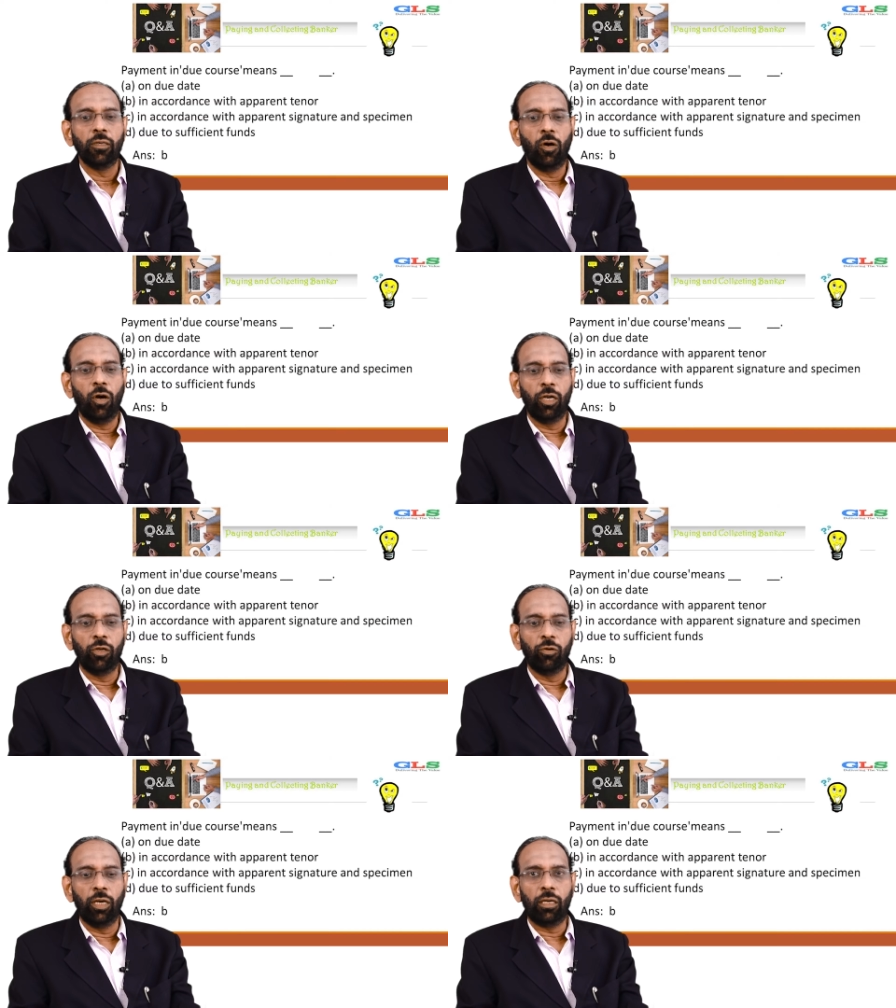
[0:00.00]
on
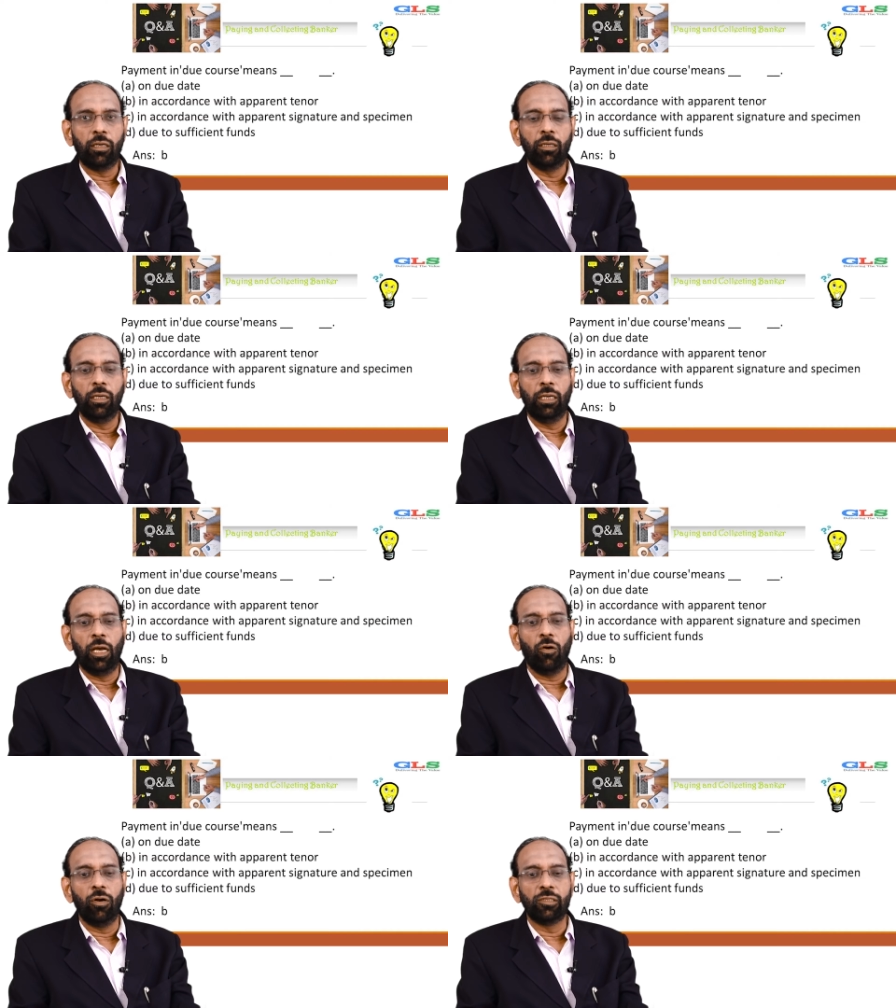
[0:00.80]
due date, in
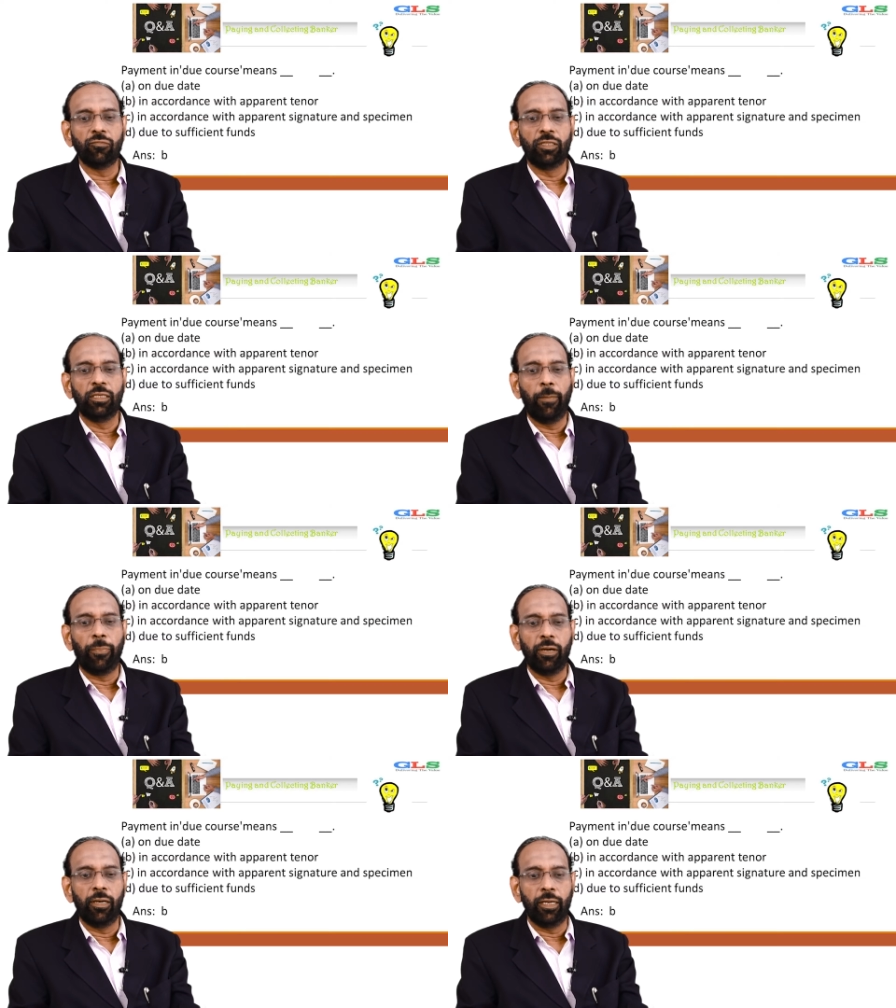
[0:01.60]
accordance with the
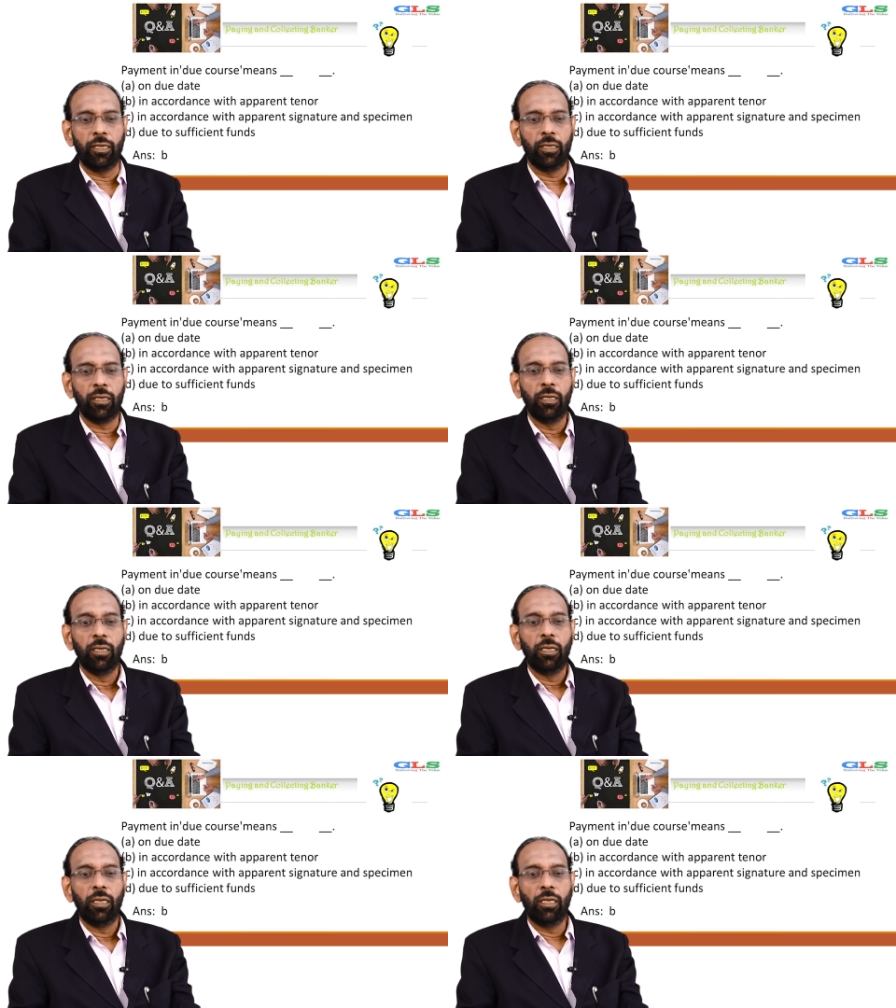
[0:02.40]
apparent tenor,
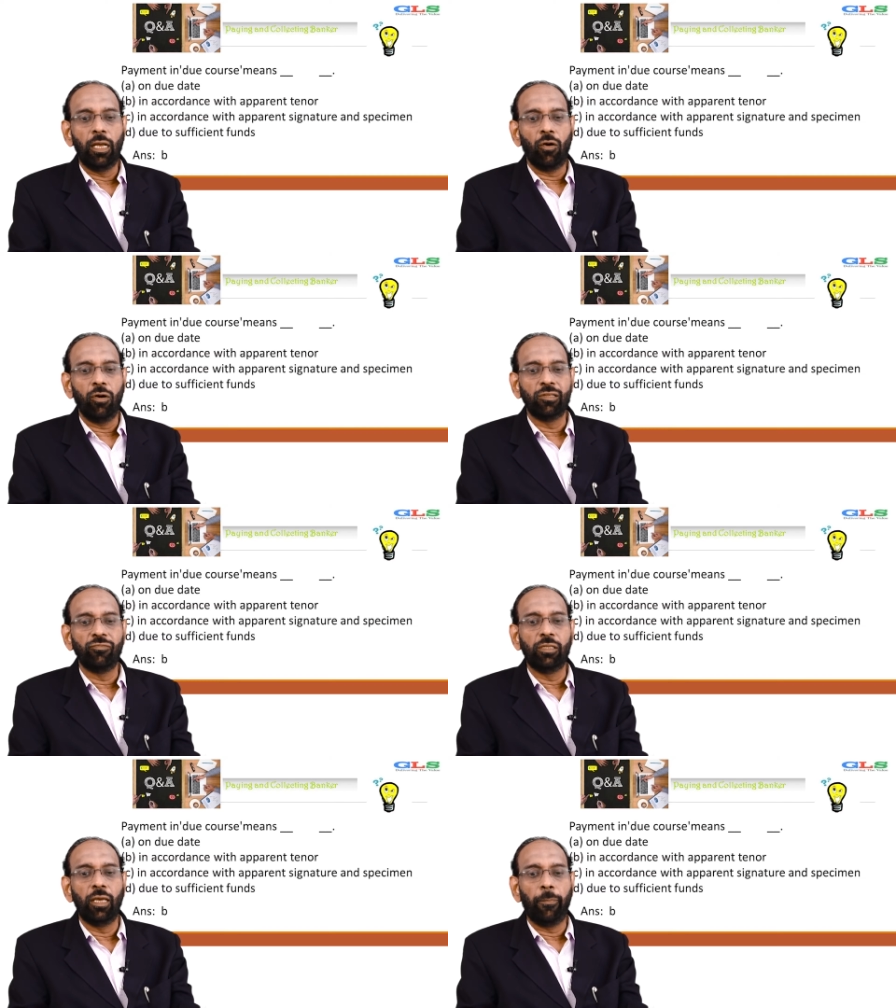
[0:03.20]
in accordance
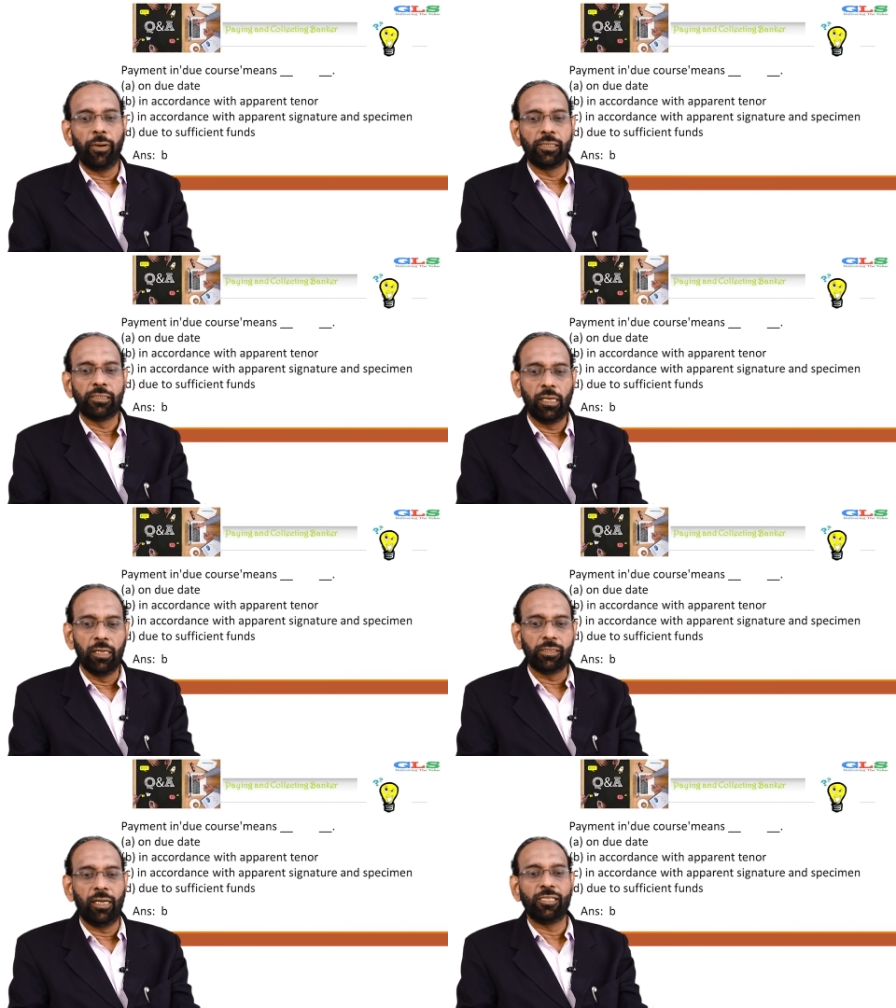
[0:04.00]
with the apparent
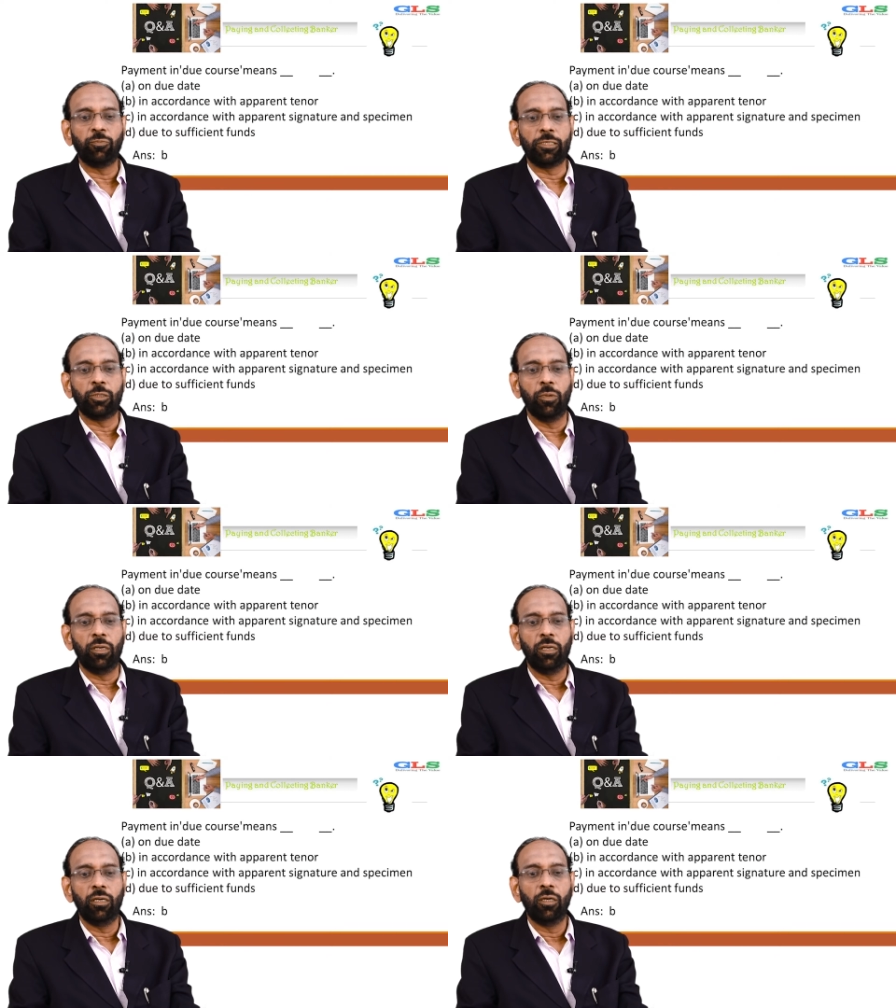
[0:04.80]
signature and
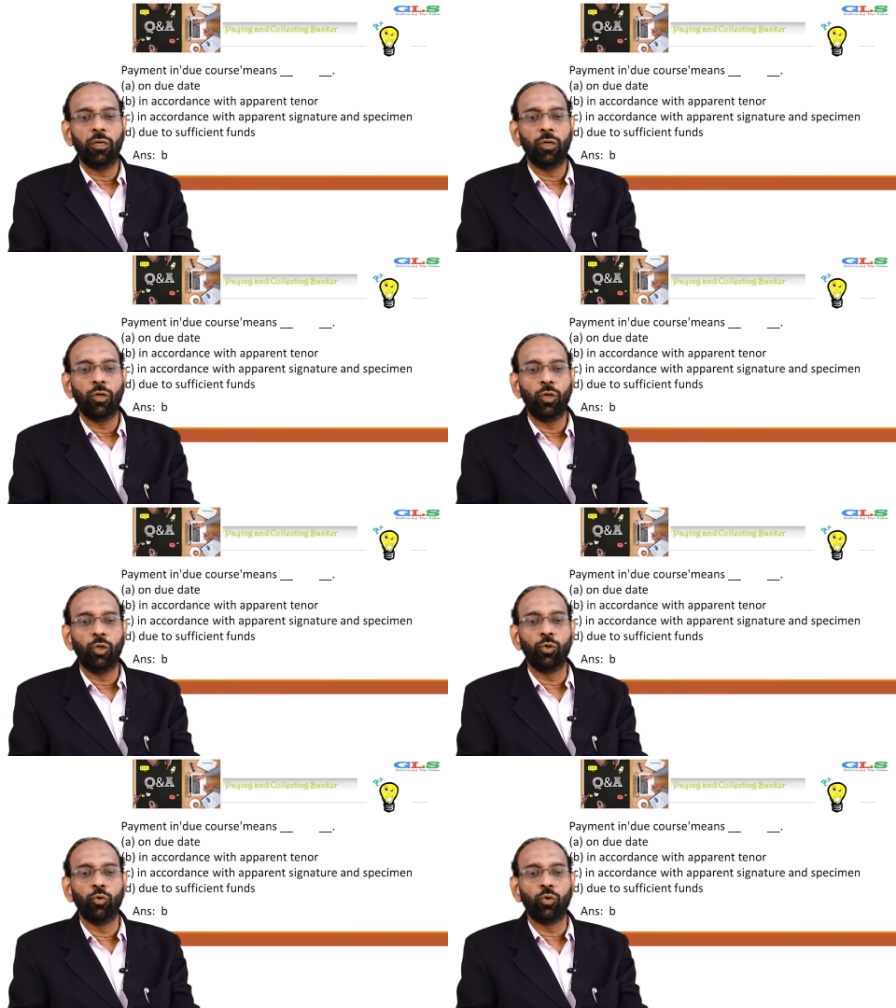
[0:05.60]
specimen,
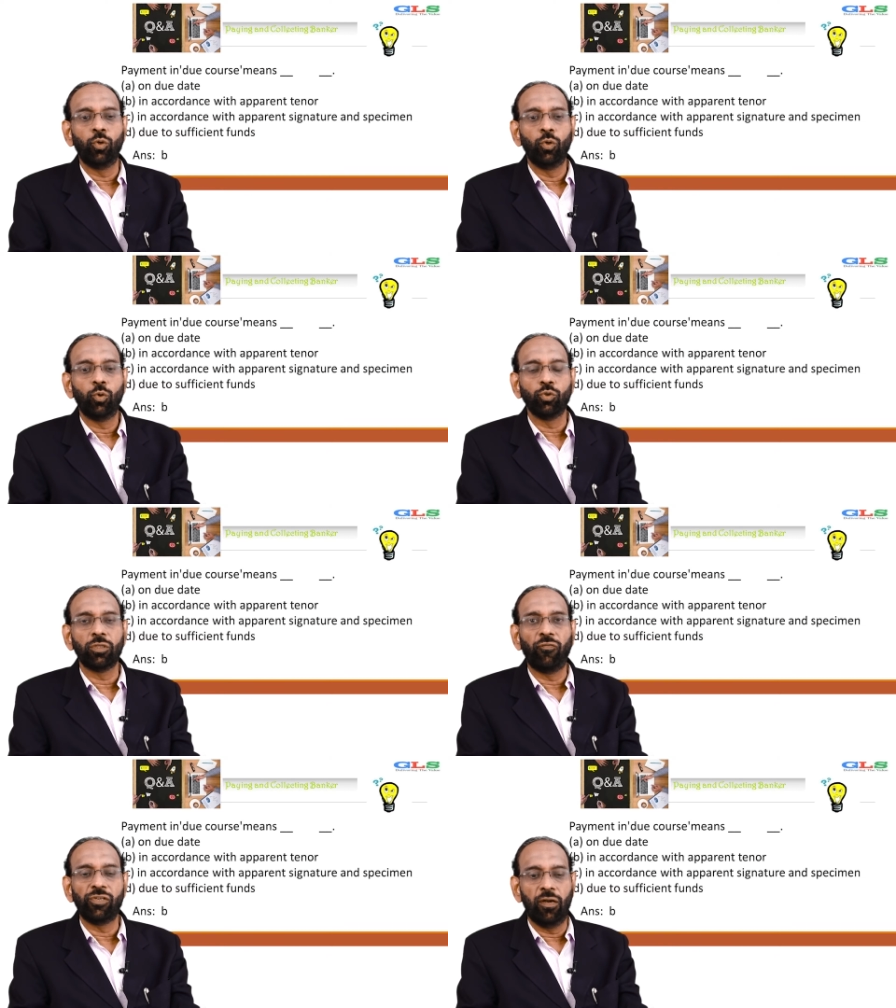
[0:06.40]
due to
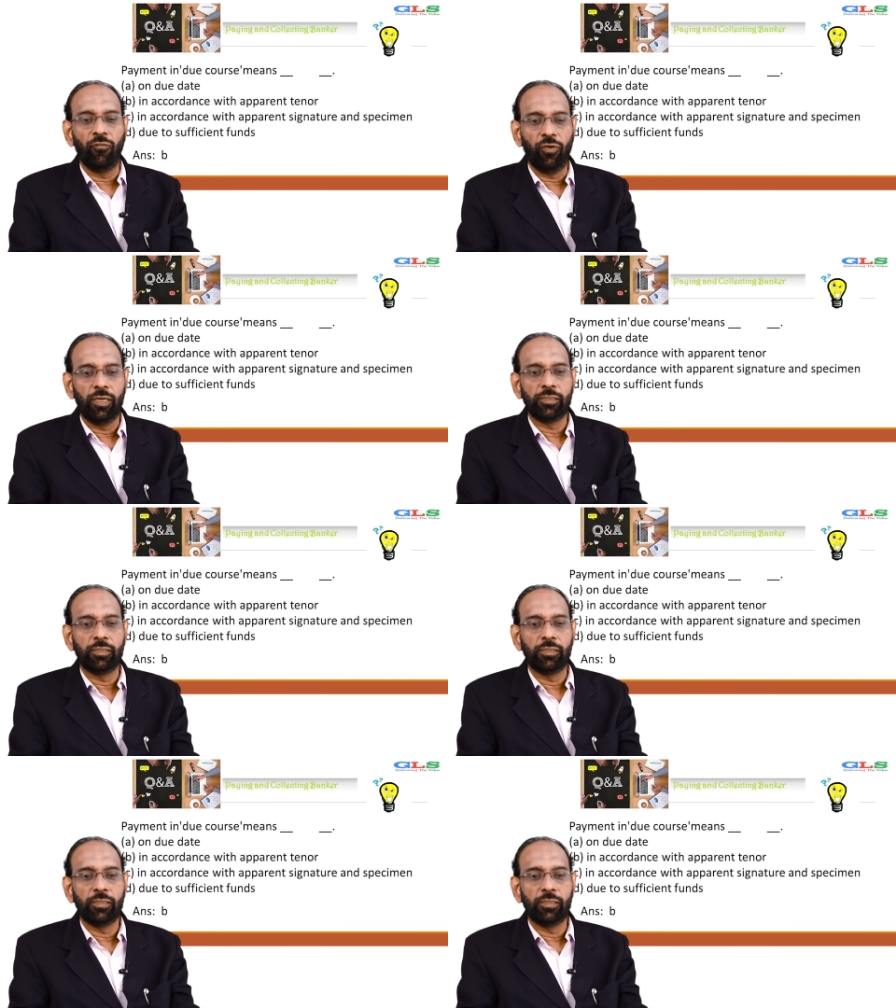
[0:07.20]
sufficient funds.